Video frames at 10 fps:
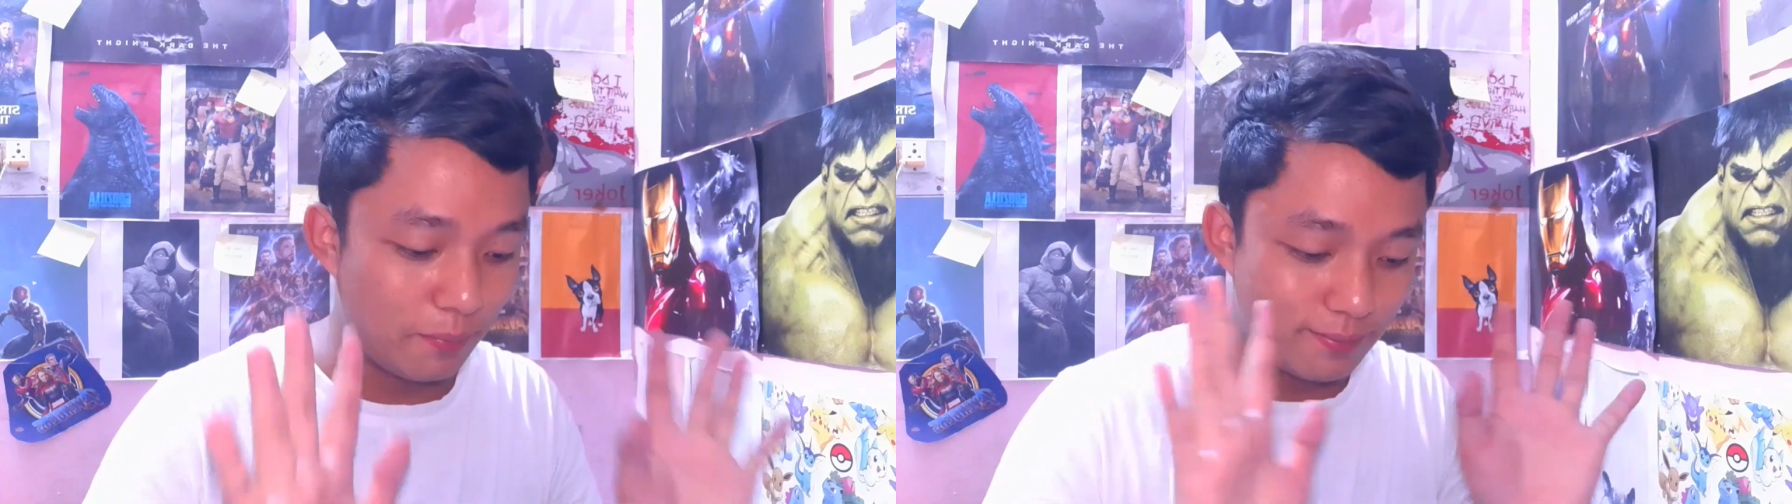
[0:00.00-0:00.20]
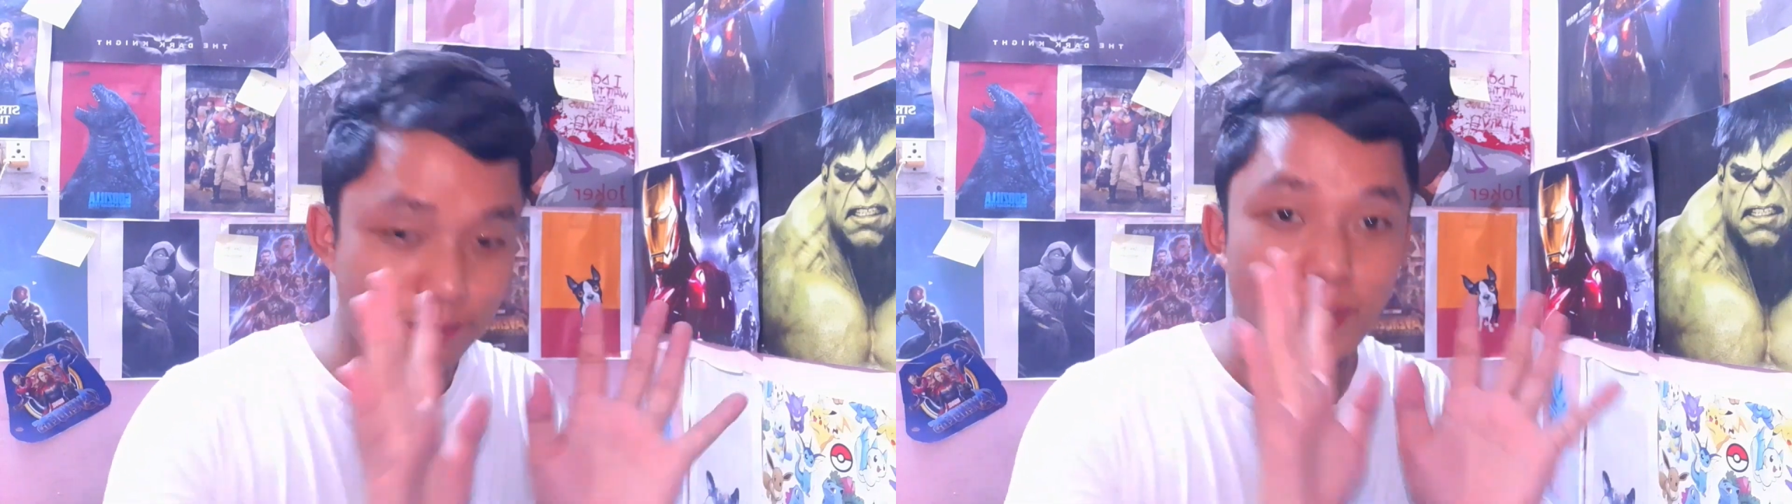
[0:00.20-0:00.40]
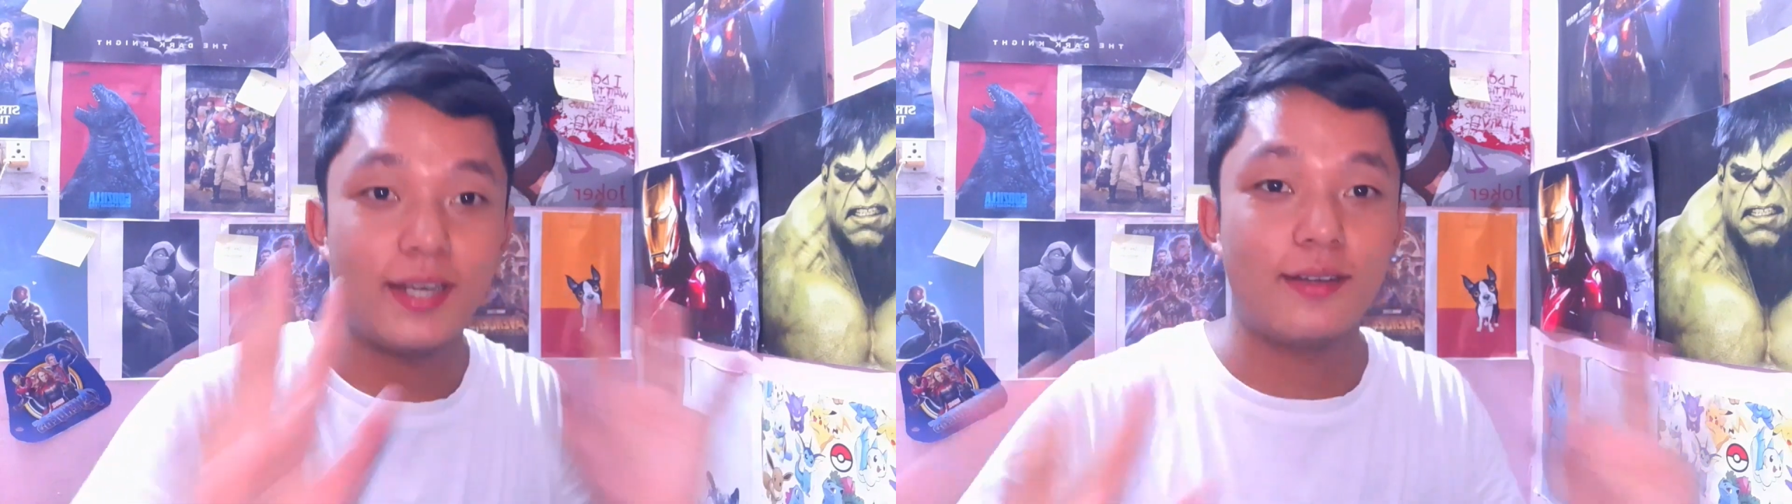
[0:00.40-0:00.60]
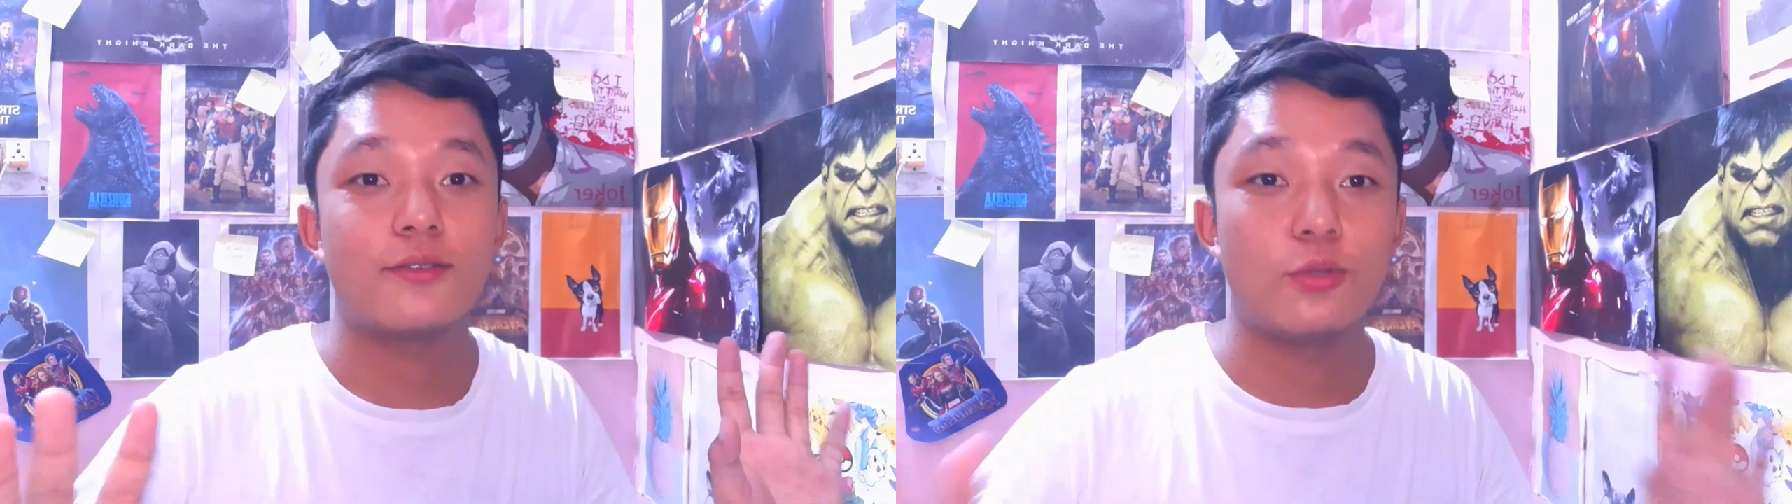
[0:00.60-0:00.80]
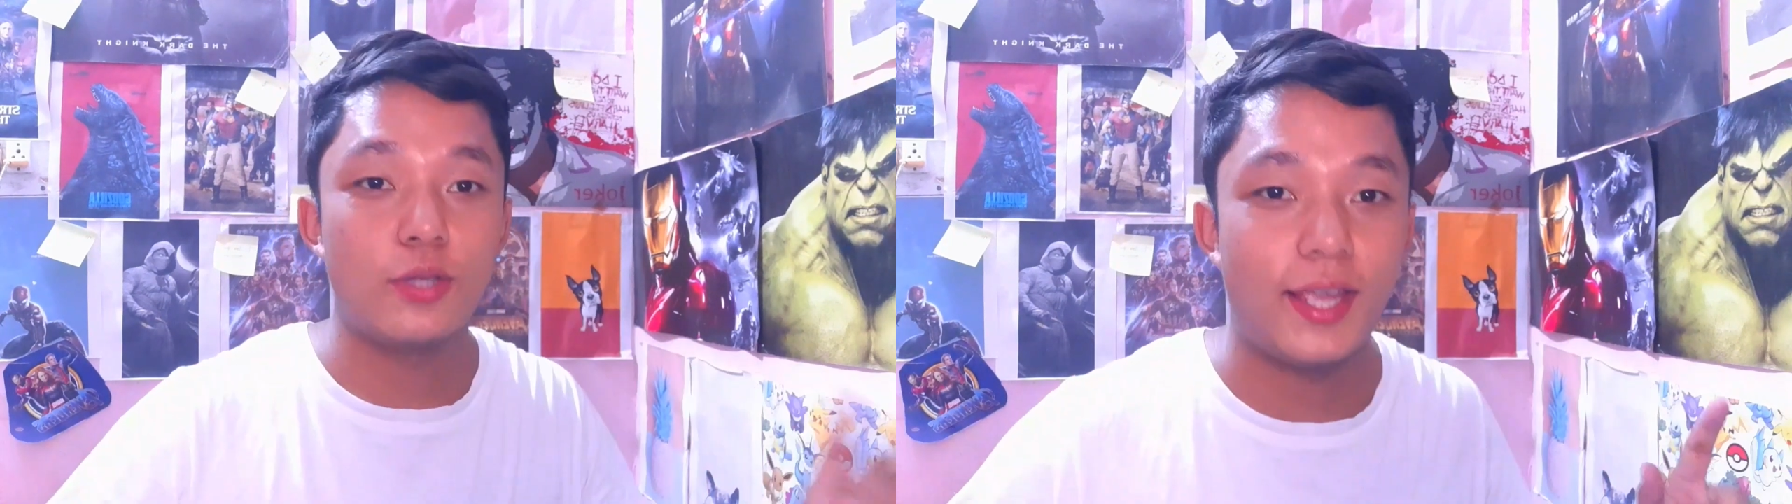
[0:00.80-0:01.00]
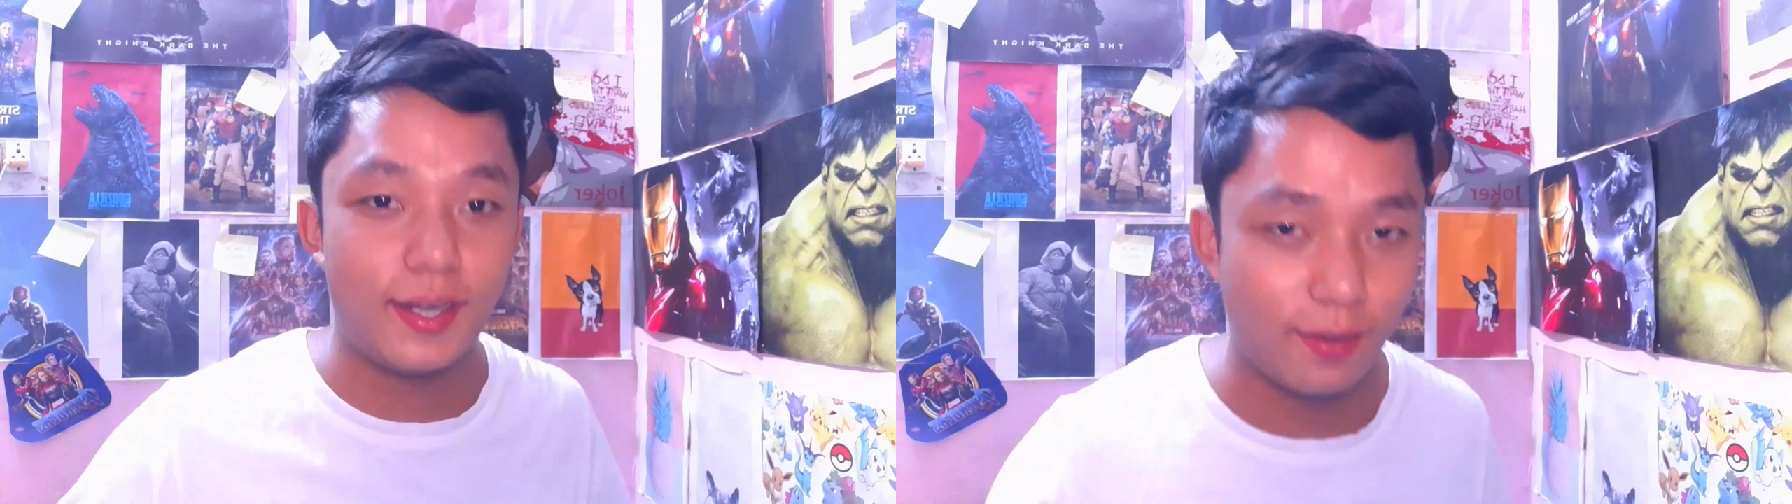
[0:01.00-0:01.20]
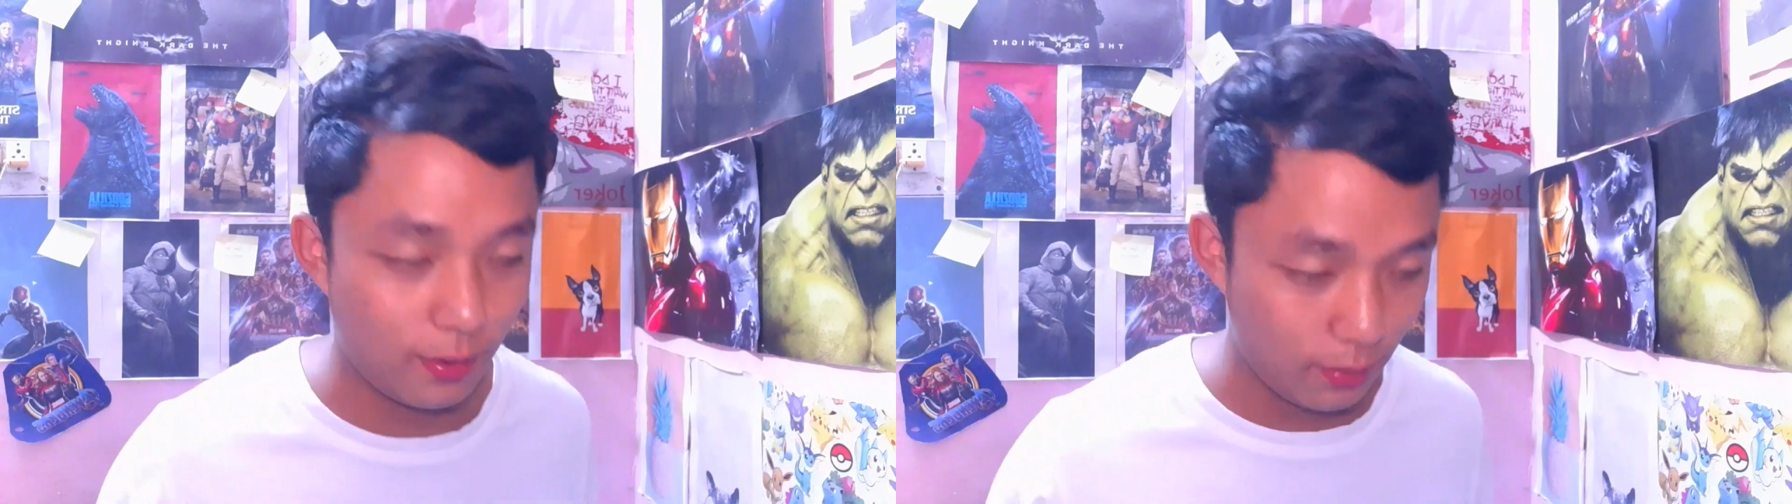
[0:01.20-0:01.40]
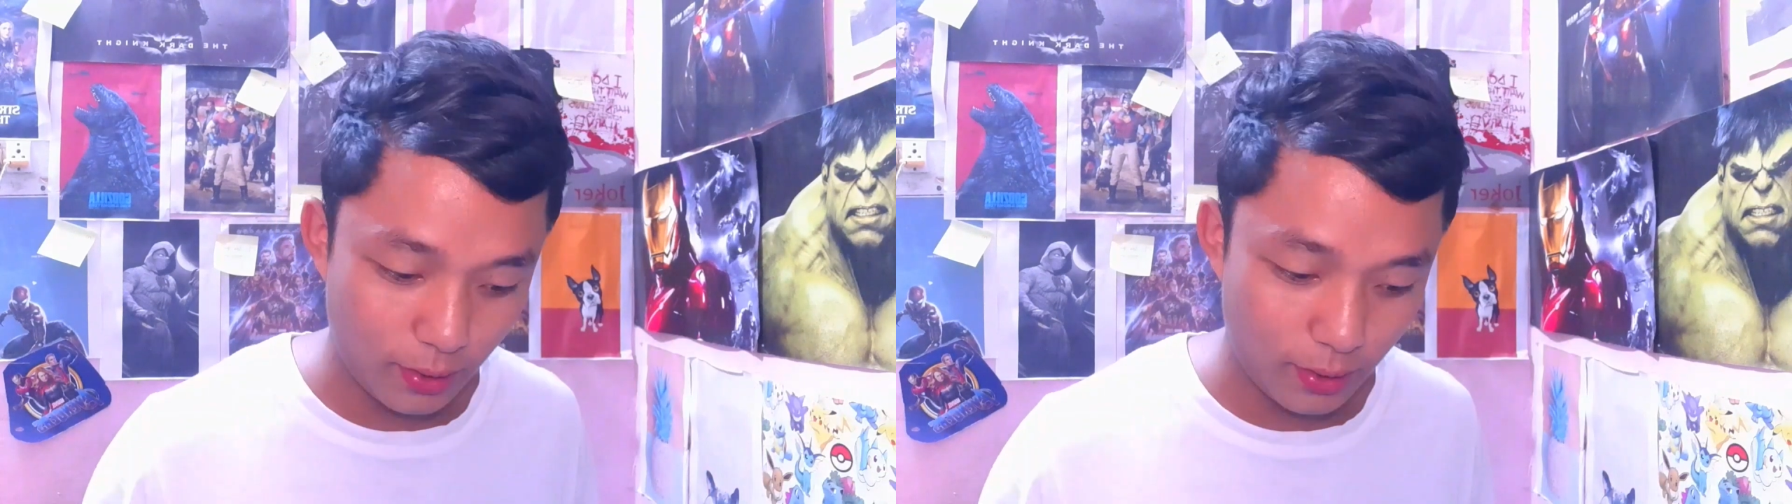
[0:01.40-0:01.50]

made it to the end